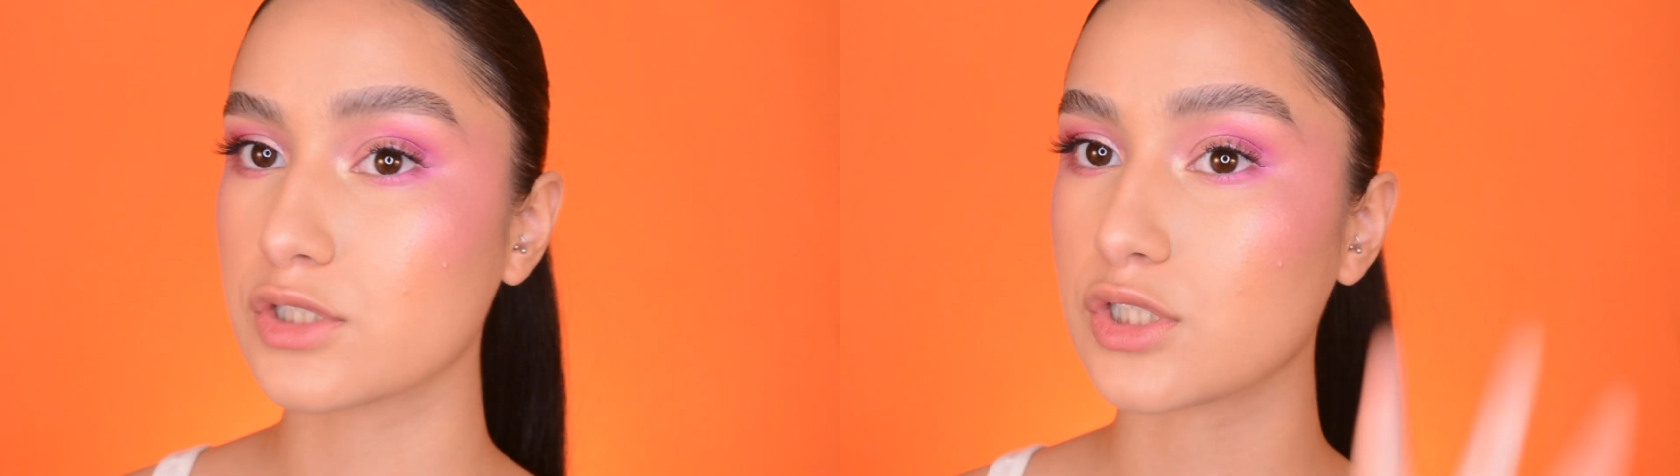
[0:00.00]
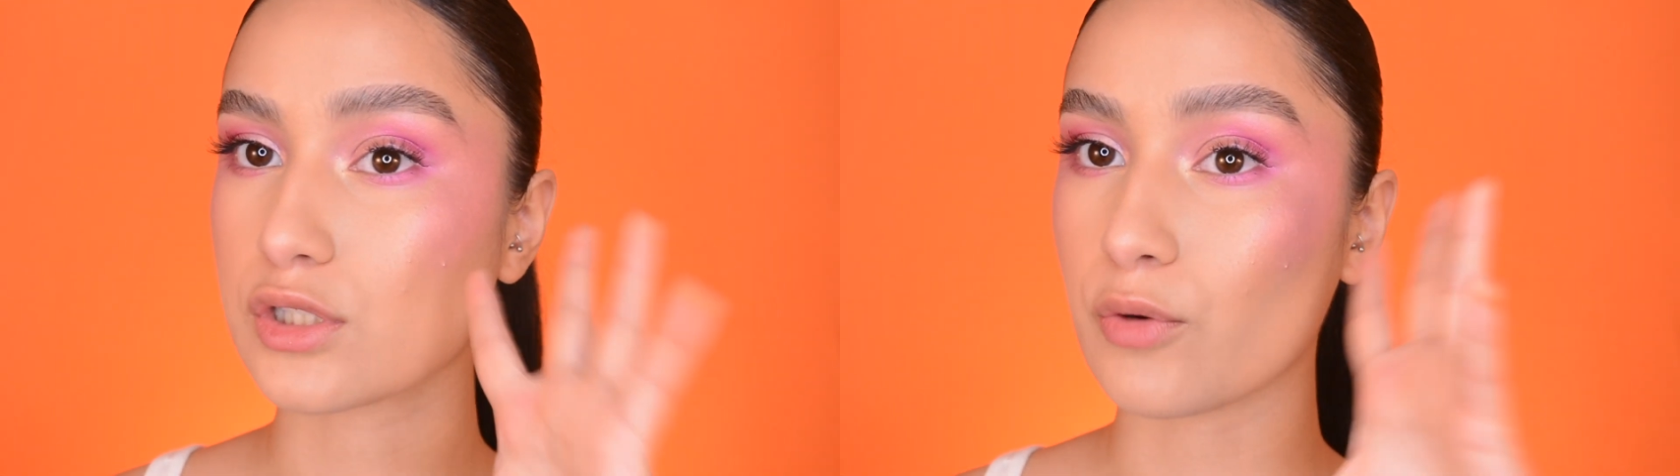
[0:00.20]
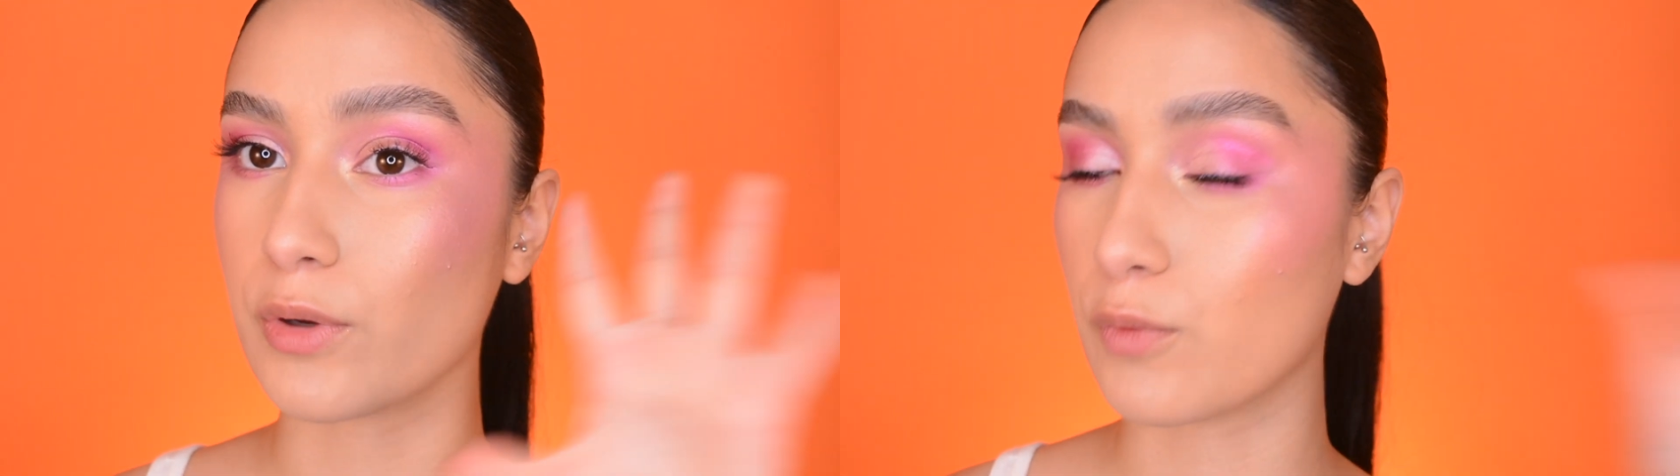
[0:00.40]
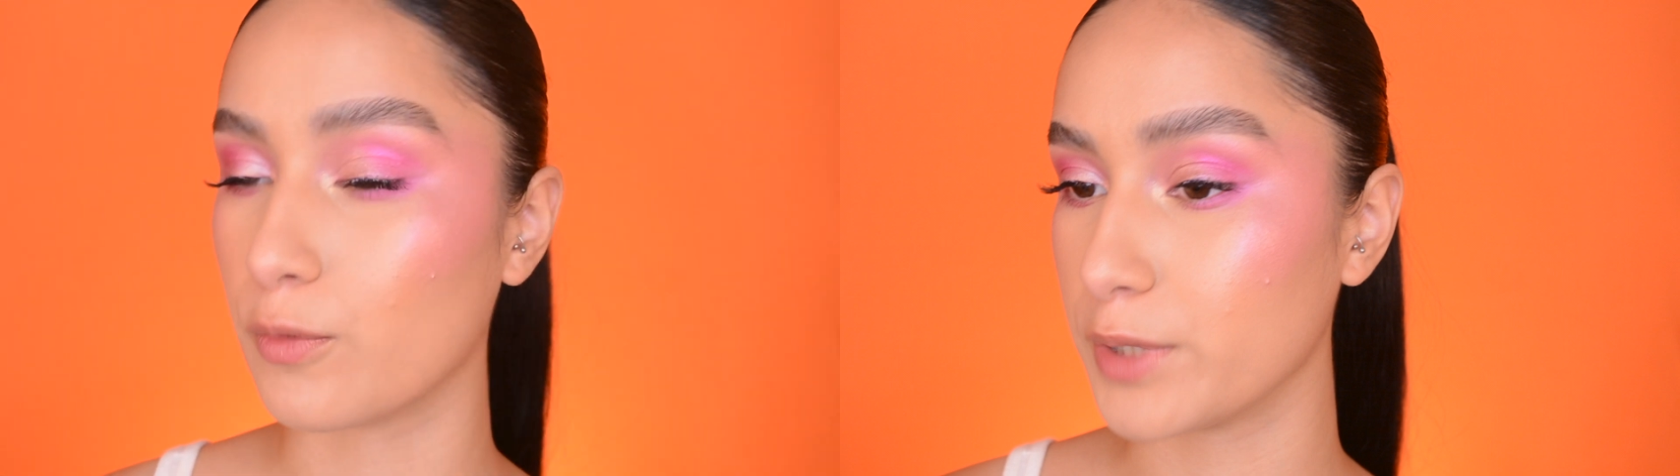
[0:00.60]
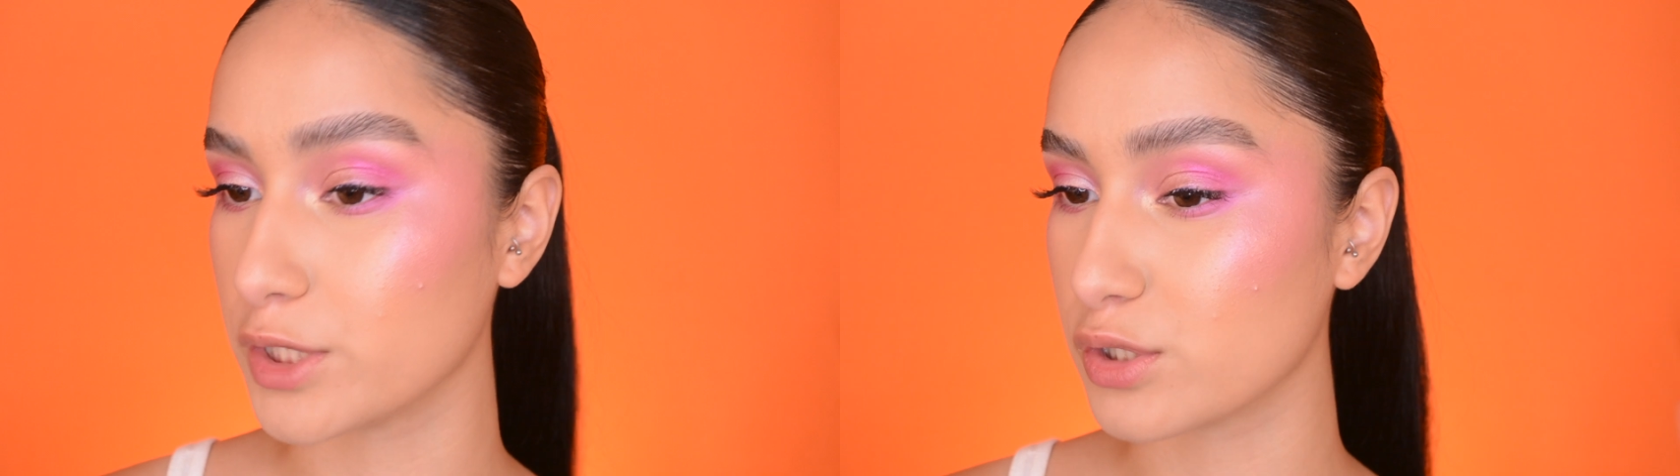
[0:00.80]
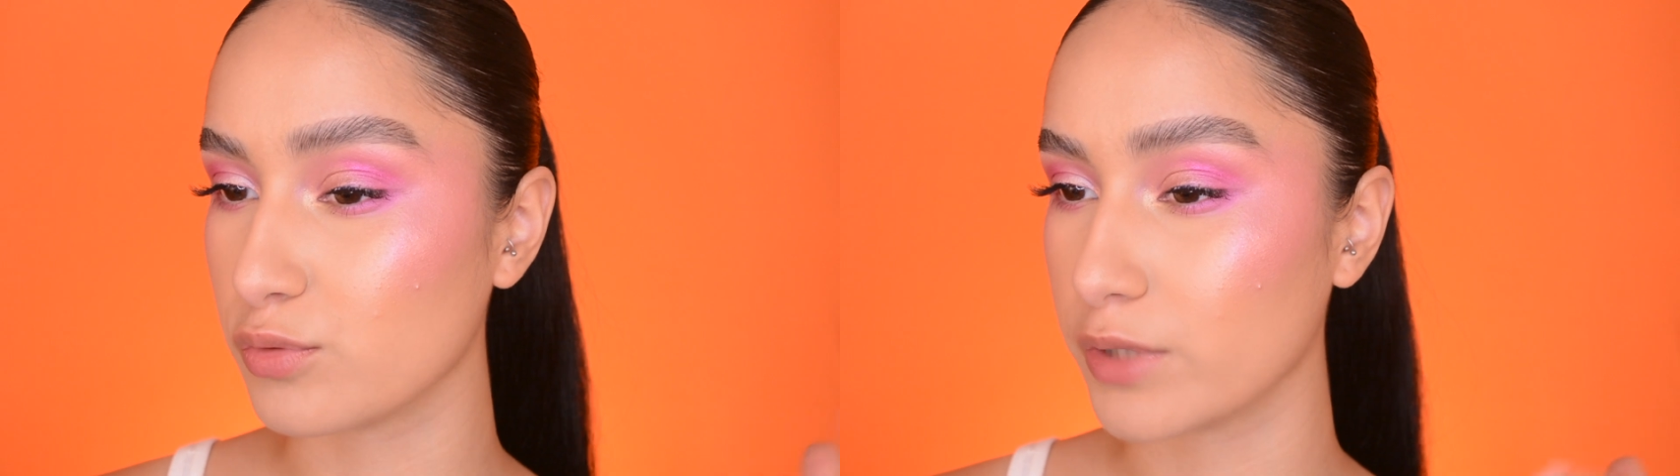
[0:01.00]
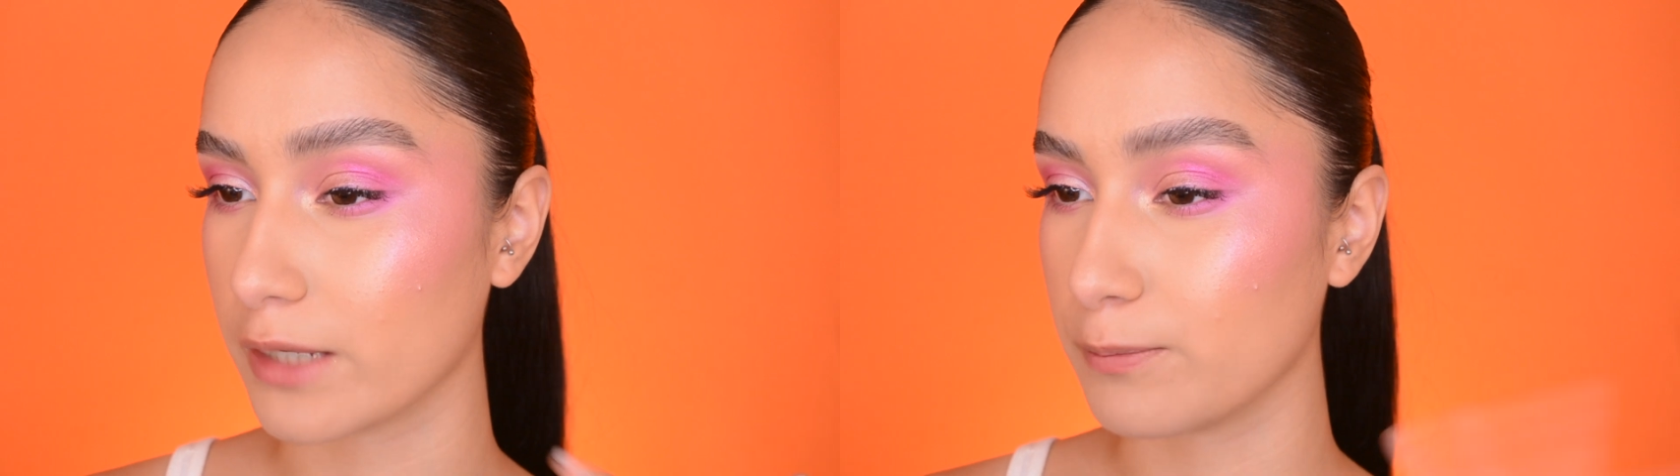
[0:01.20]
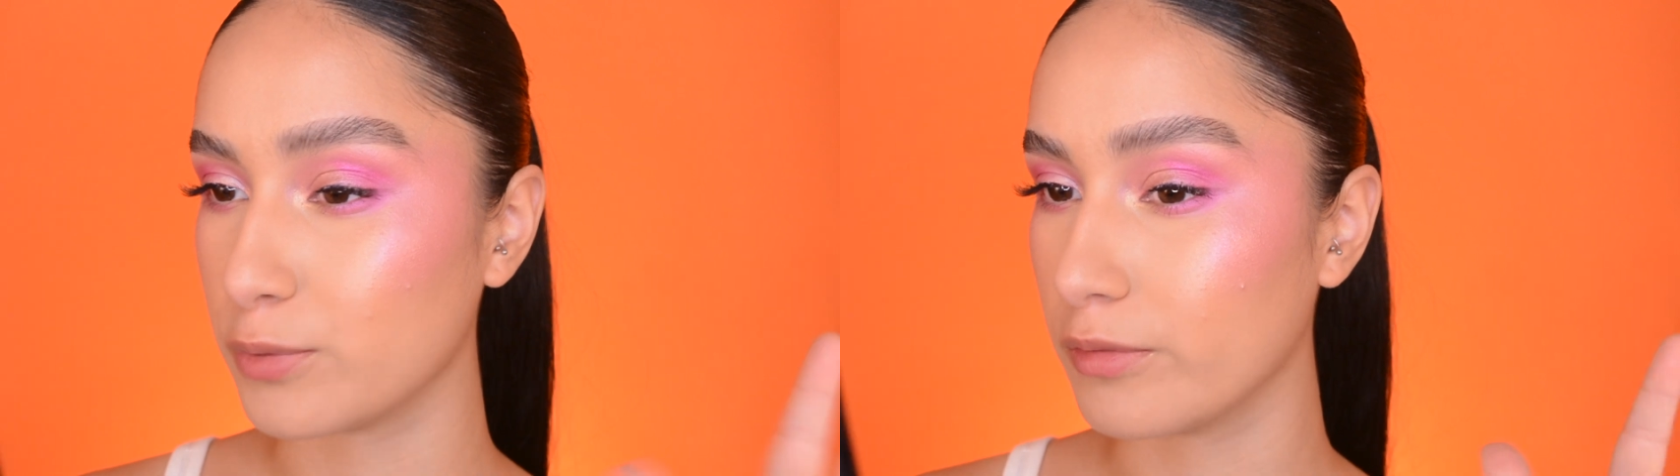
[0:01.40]
just so it won't be too
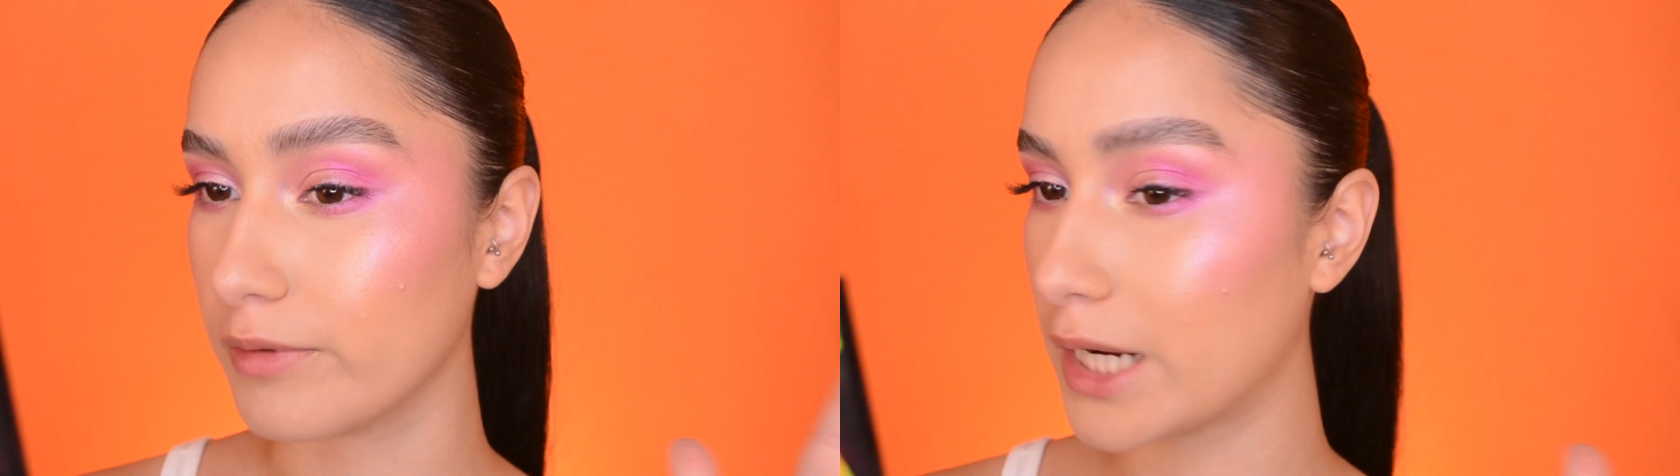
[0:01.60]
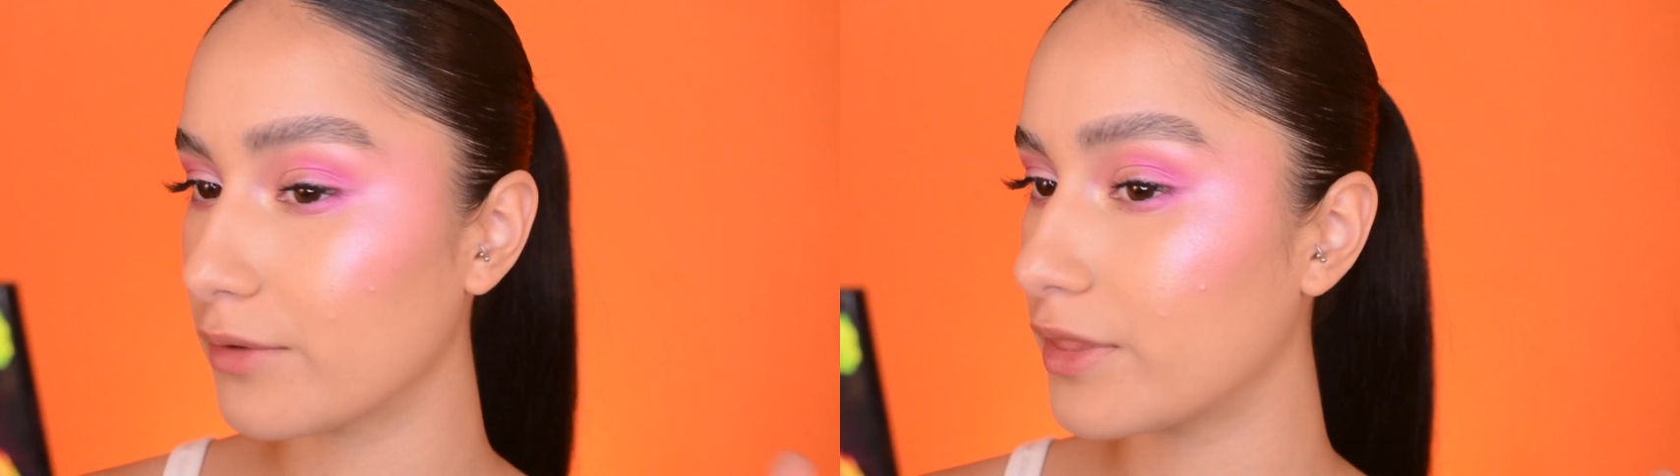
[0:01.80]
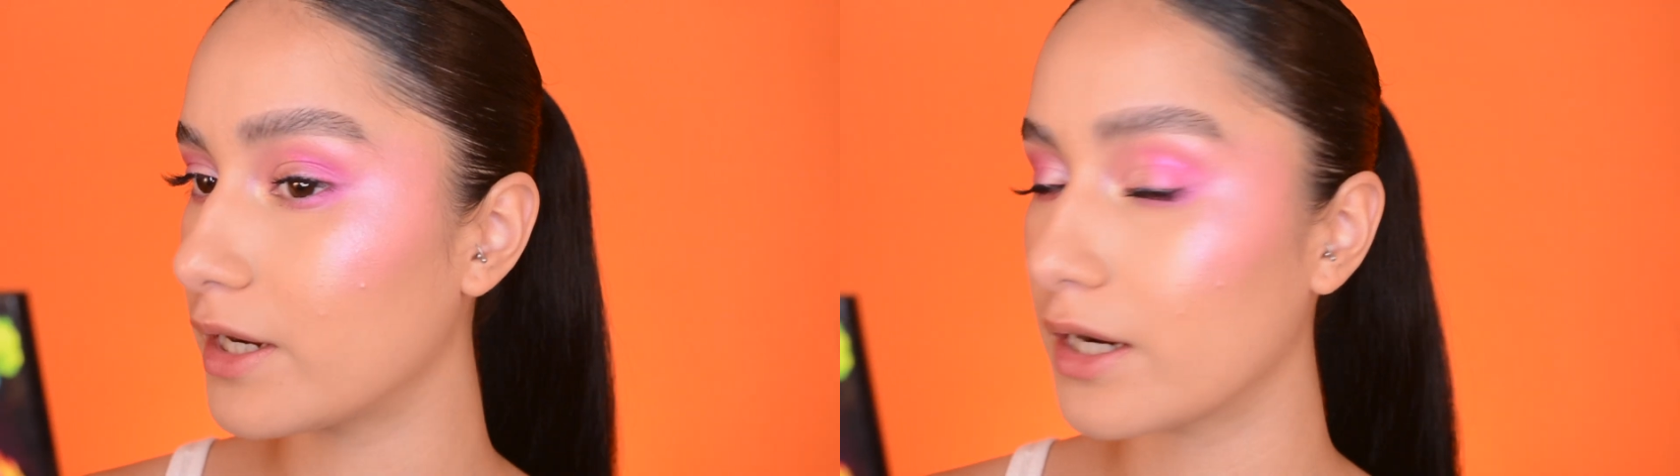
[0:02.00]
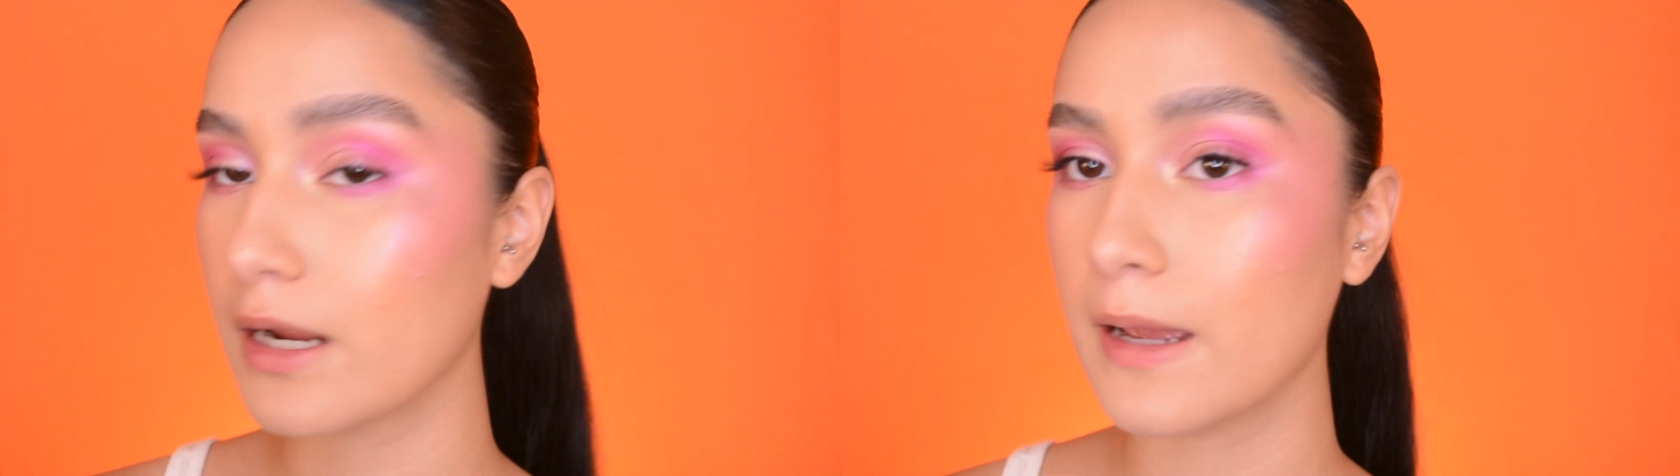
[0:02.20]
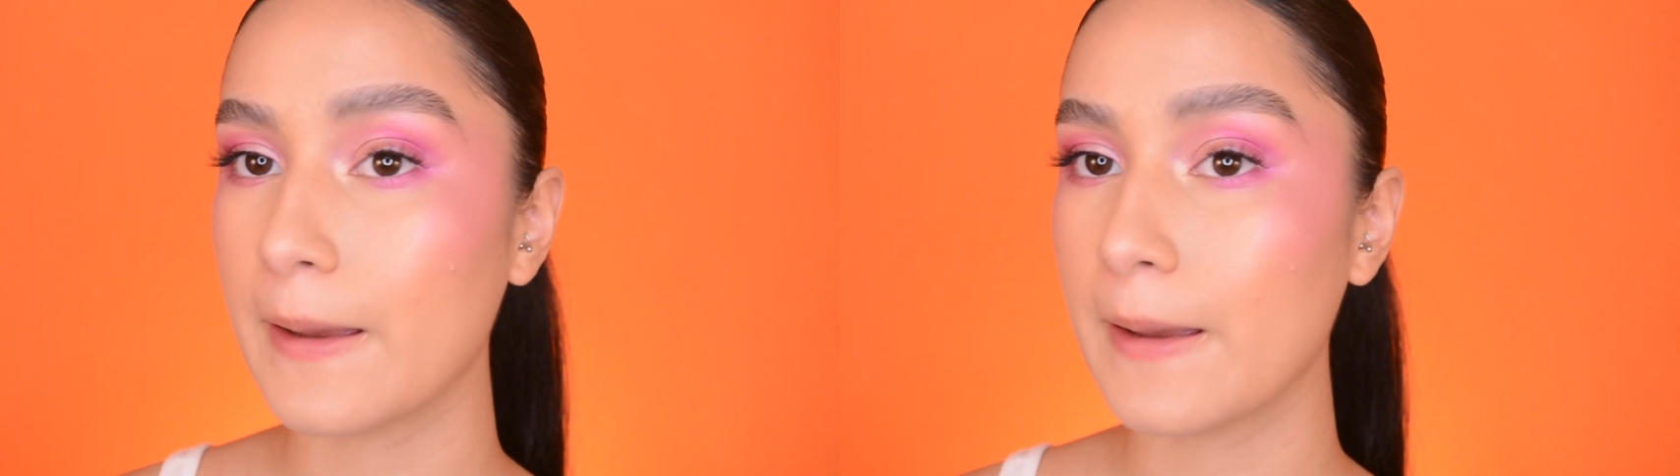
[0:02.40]
like boom out there.